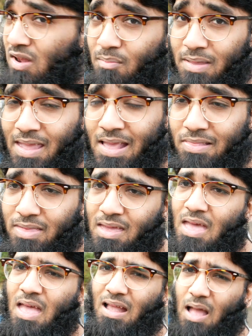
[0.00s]
be easy
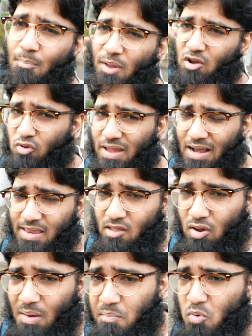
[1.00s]
compared to getting your
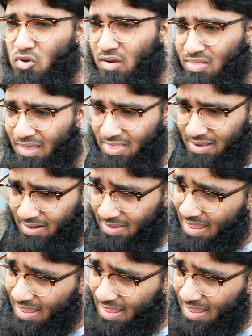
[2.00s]
computer science degree.